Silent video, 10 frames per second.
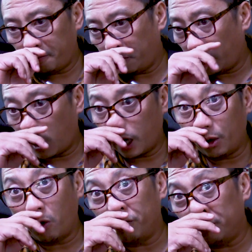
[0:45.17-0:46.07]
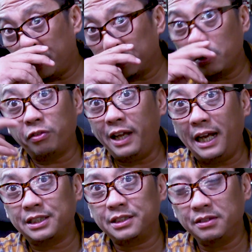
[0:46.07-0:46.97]
there's no
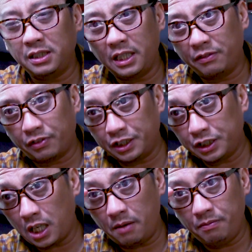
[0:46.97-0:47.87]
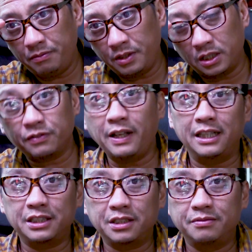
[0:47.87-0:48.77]
flash, and then for some there's
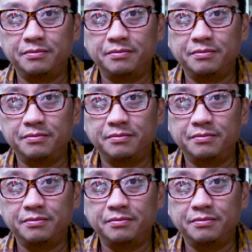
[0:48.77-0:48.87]
flash.